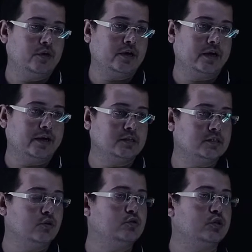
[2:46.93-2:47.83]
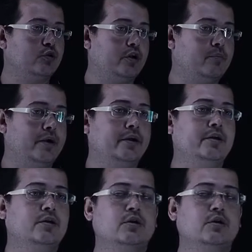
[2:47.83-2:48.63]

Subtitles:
are getting 0 0 remainder.